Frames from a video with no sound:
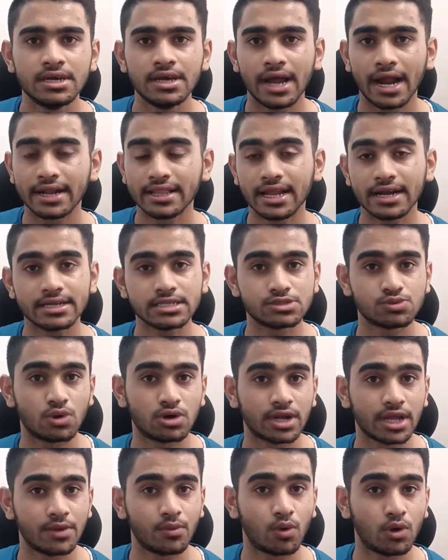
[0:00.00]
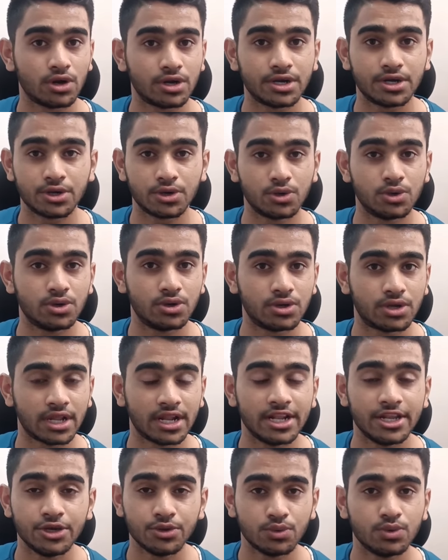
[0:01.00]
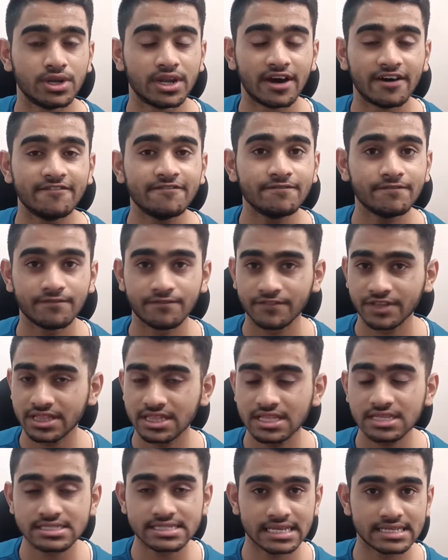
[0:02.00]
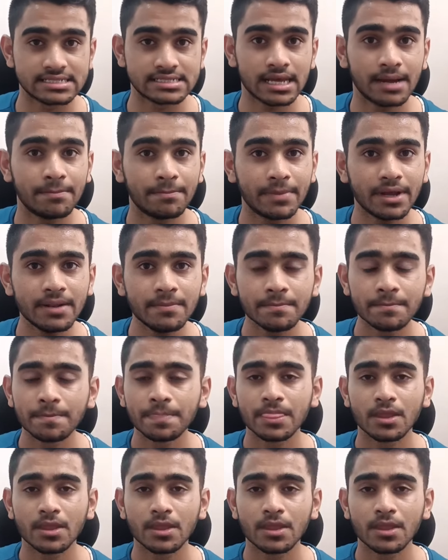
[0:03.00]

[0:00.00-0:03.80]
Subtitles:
And that is what I wanted to tell you now with this example.